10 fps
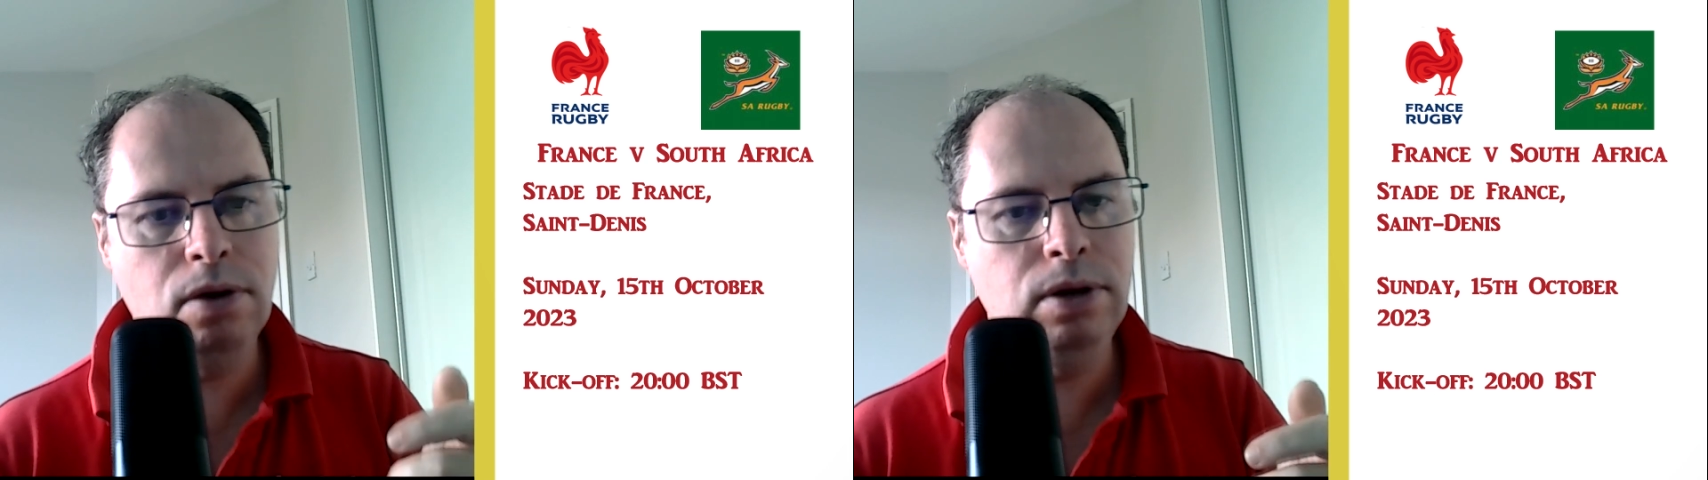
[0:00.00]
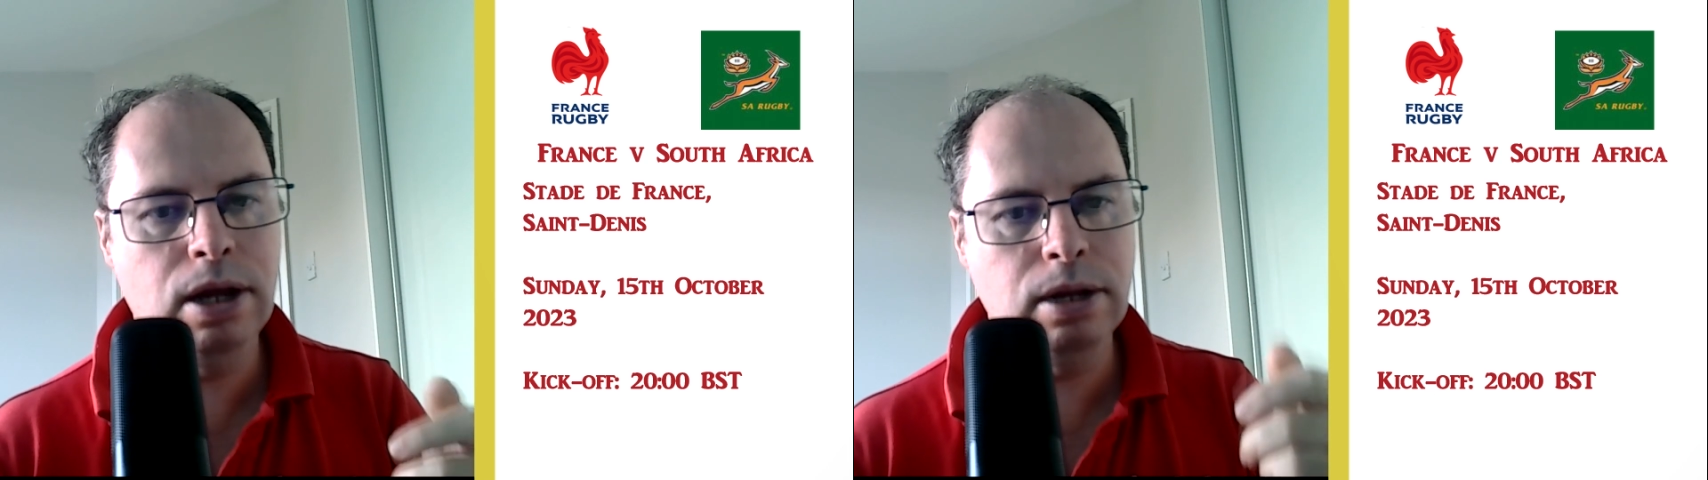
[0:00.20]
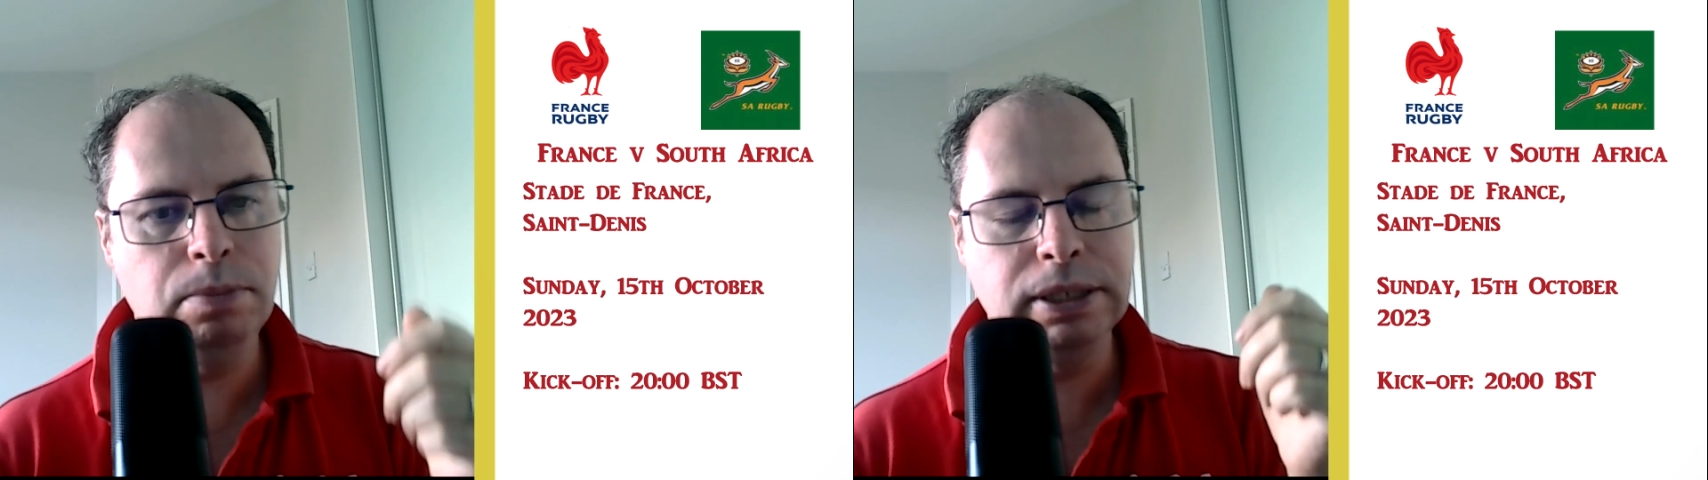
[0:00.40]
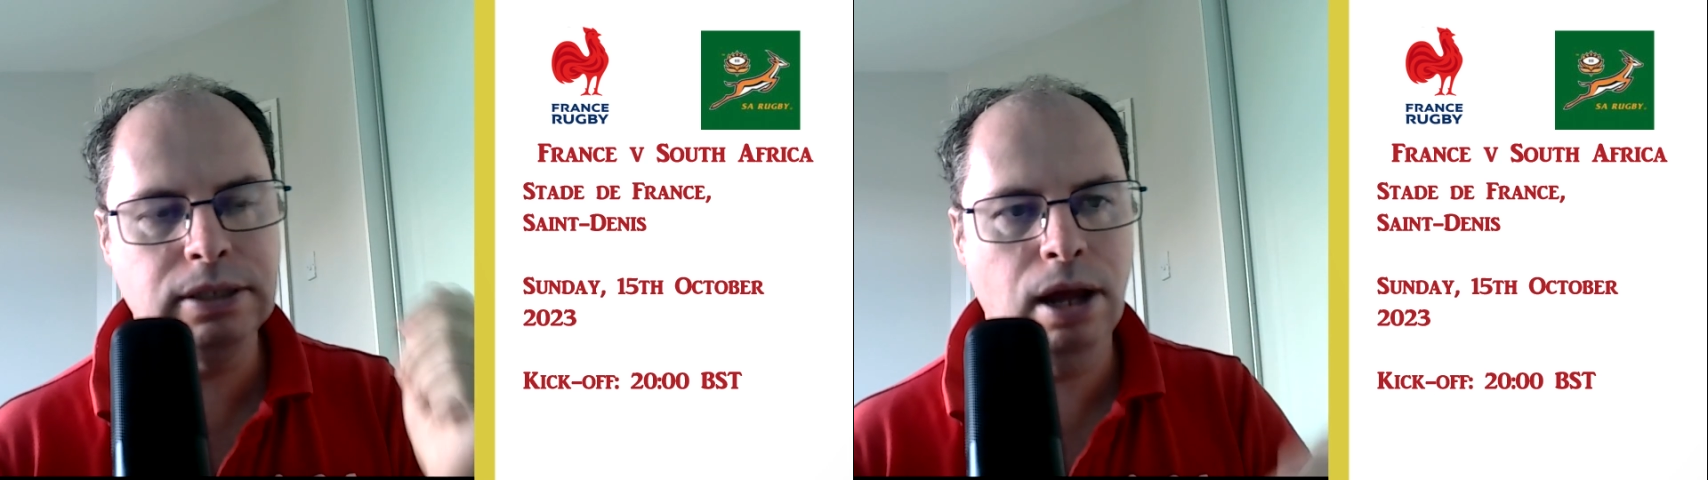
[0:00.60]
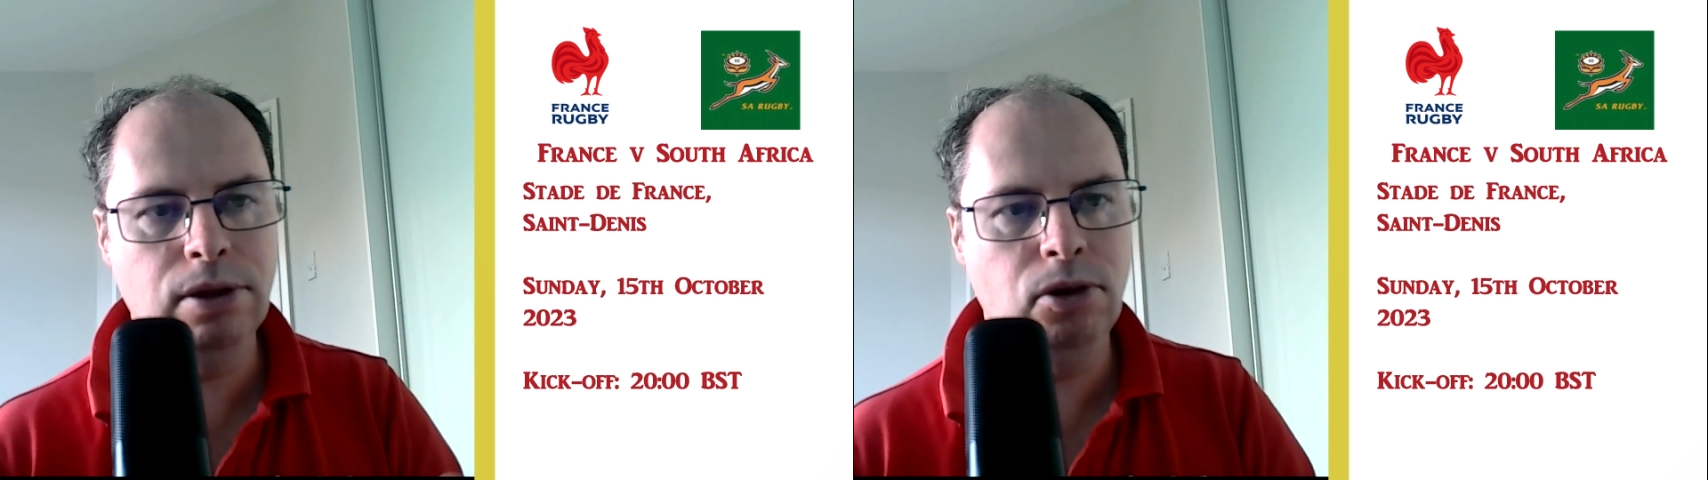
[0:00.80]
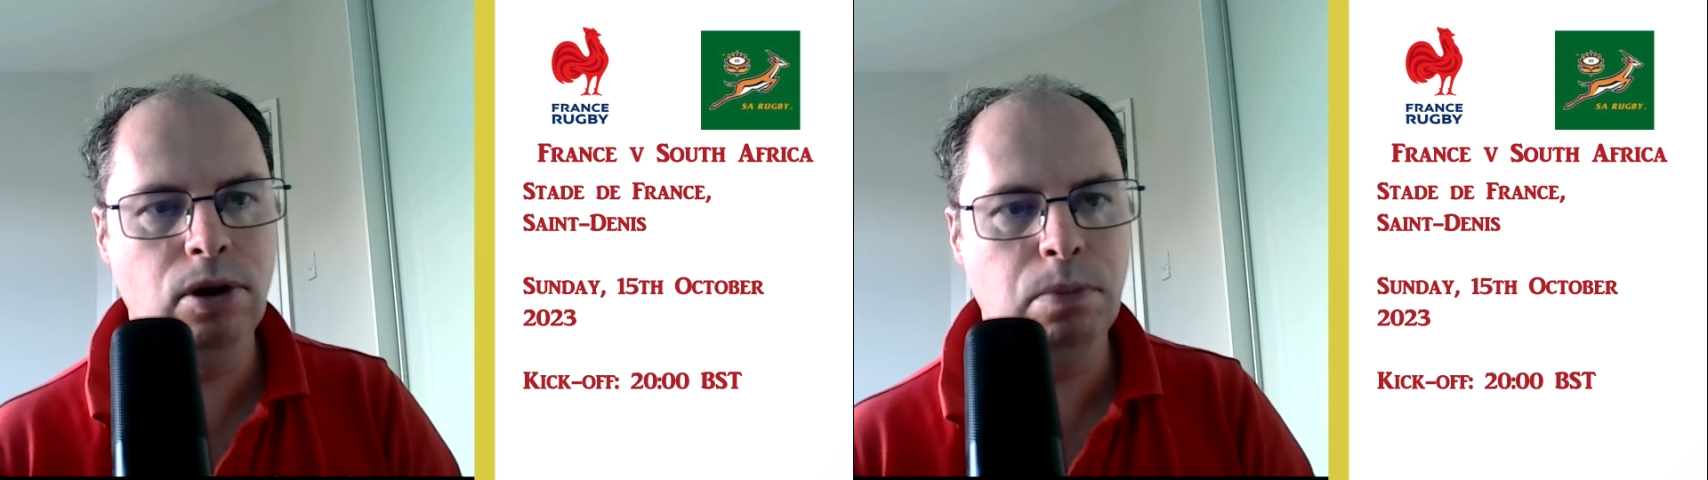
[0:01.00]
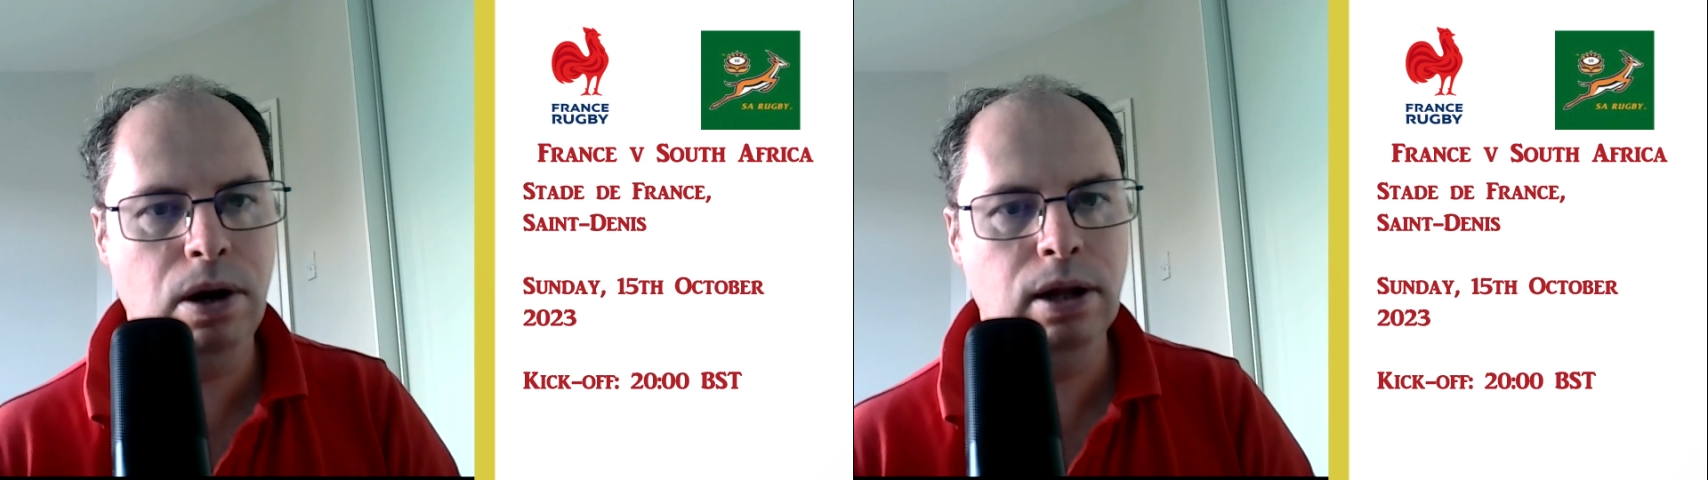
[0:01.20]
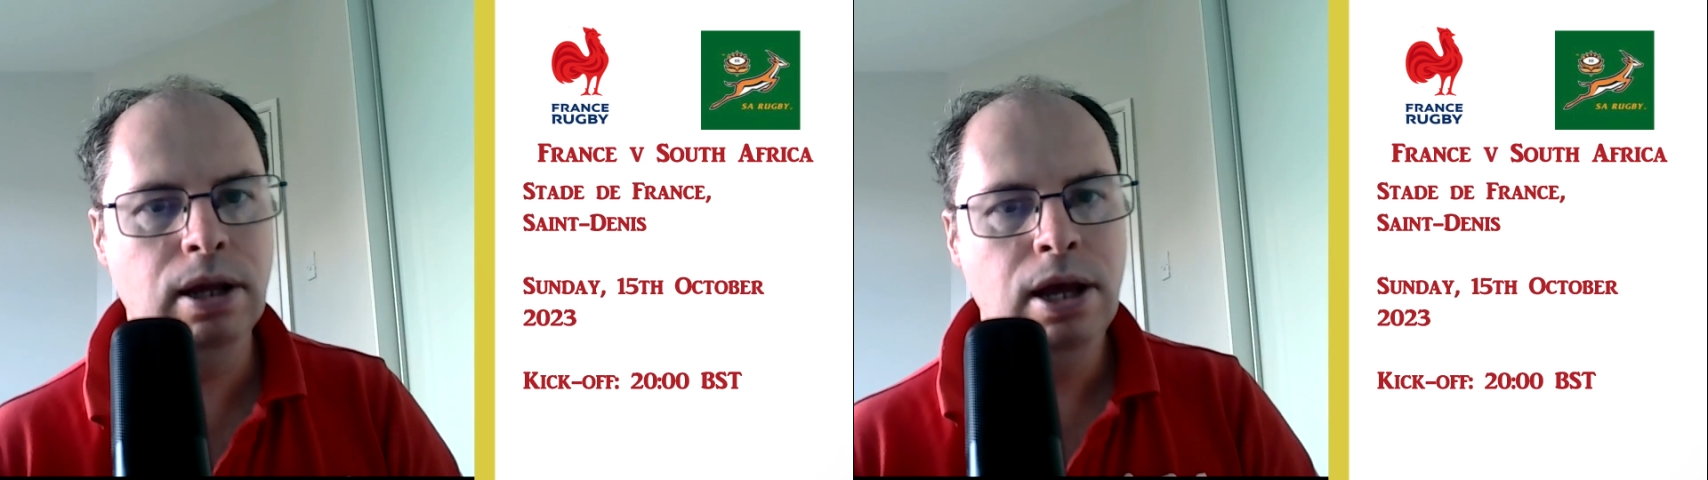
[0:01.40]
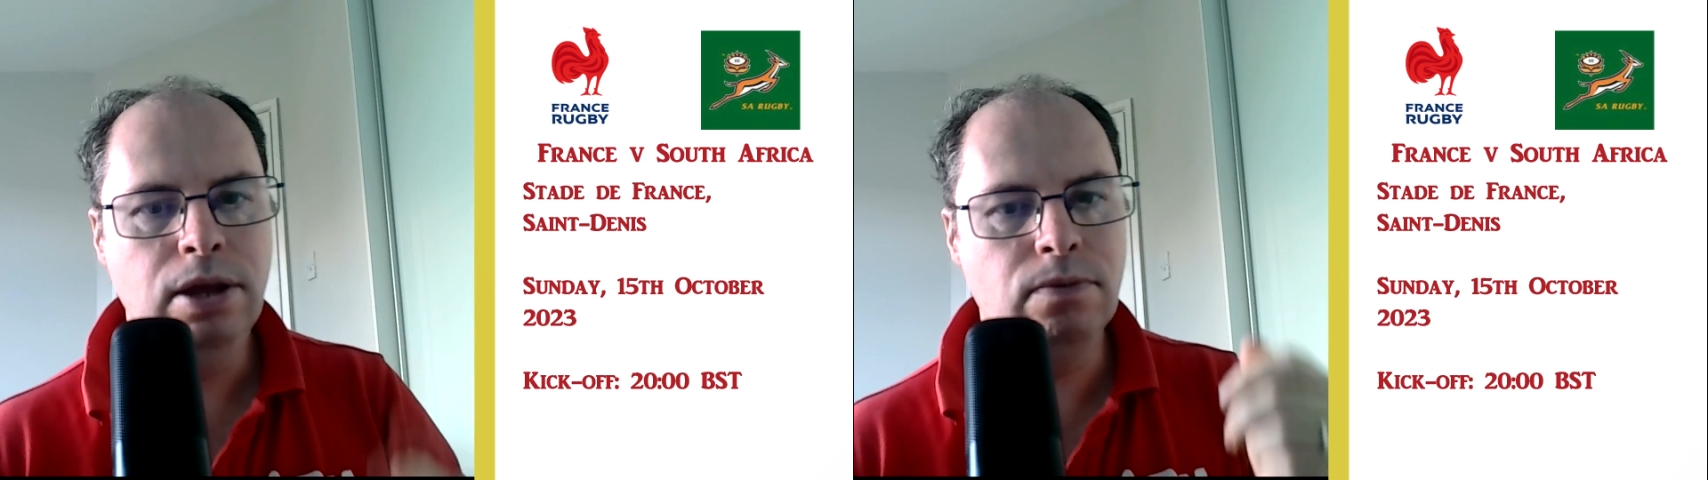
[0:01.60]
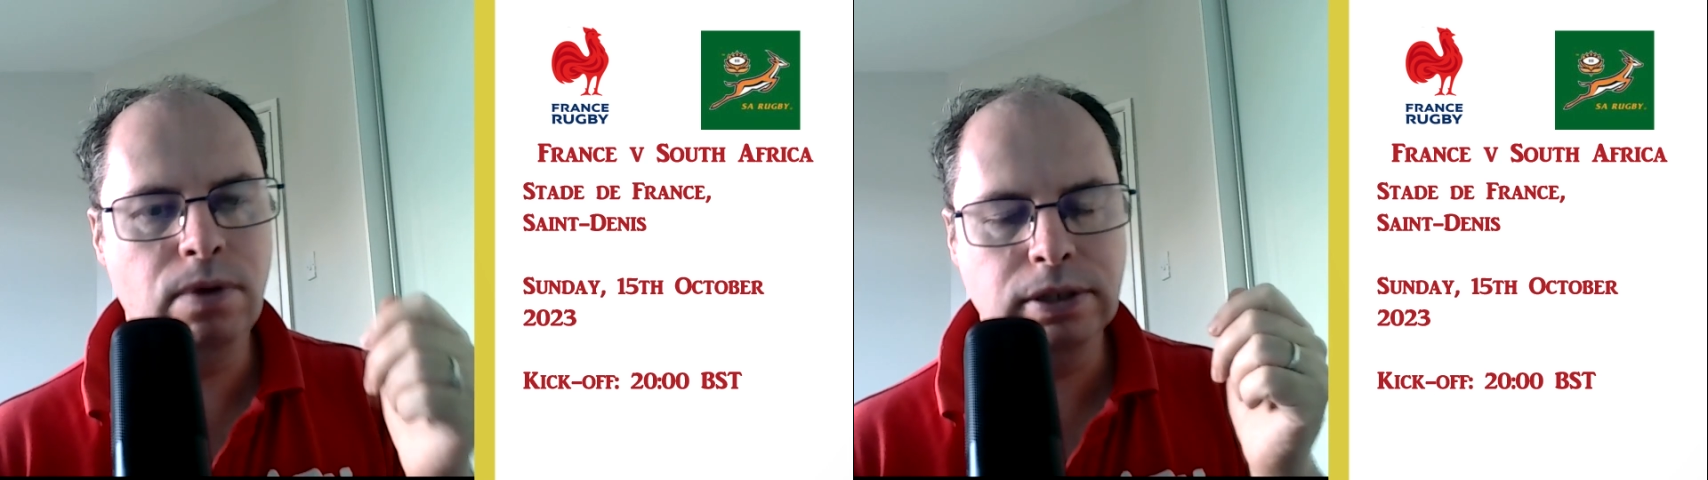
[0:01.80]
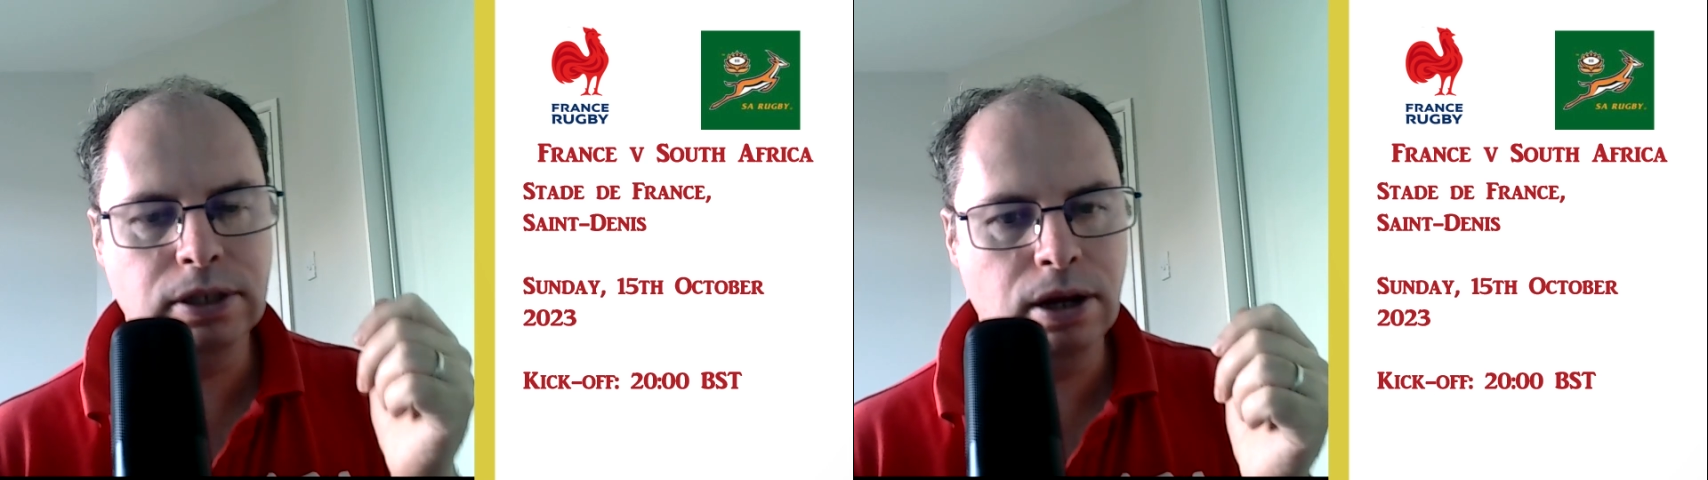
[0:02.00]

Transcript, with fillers: you're not only got to be solid on the ball,